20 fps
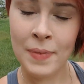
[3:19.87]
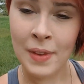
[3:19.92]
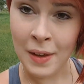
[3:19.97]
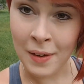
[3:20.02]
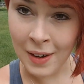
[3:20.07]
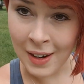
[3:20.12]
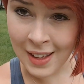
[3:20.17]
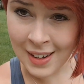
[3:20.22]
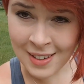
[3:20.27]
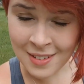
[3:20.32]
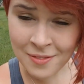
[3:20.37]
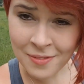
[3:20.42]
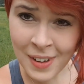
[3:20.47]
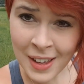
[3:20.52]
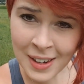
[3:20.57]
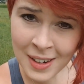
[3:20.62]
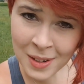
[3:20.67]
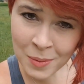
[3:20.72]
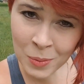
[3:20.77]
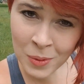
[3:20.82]
All right, I didn't
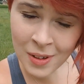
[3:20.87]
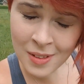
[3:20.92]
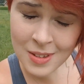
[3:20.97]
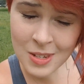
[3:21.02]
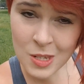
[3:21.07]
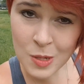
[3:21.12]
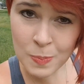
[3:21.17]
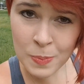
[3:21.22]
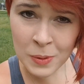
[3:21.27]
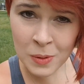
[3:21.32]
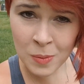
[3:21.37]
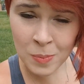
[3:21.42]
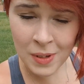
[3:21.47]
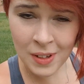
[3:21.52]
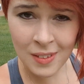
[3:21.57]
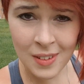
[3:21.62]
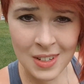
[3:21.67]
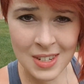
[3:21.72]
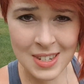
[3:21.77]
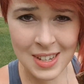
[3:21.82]
find any more of the spoon, but
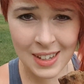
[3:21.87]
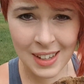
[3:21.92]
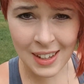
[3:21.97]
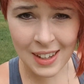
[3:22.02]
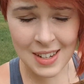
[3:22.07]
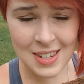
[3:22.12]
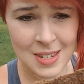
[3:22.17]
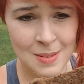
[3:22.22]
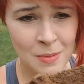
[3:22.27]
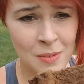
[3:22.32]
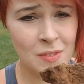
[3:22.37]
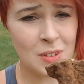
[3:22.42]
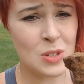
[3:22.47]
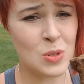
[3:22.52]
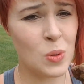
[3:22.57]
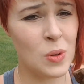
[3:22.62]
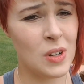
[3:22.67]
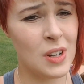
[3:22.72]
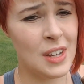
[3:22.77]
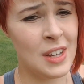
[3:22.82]
it looks like I got some of a
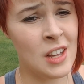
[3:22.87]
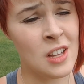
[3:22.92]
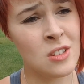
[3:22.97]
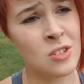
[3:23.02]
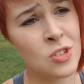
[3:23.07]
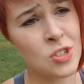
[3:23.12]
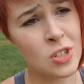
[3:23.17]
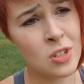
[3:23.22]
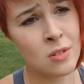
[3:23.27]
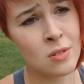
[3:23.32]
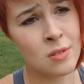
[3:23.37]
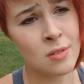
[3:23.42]
door hinge.